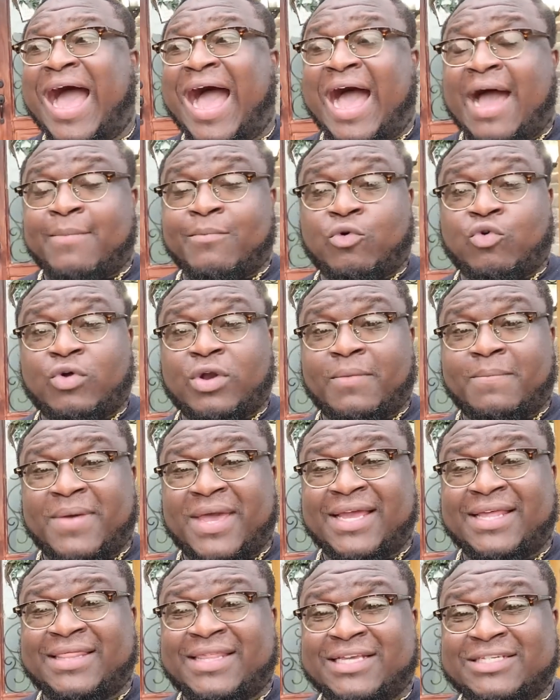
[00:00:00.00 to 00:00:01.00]
I'm going to
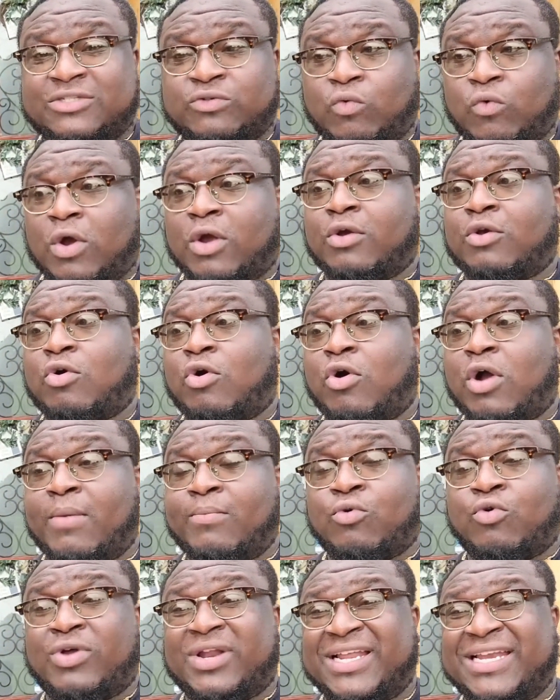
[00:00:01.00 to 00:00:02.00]
make this work or
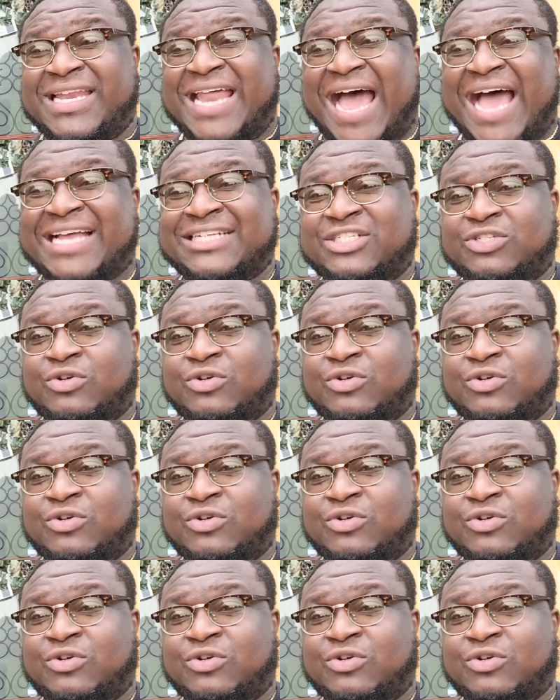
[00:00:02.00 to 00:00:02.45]
I'm going to die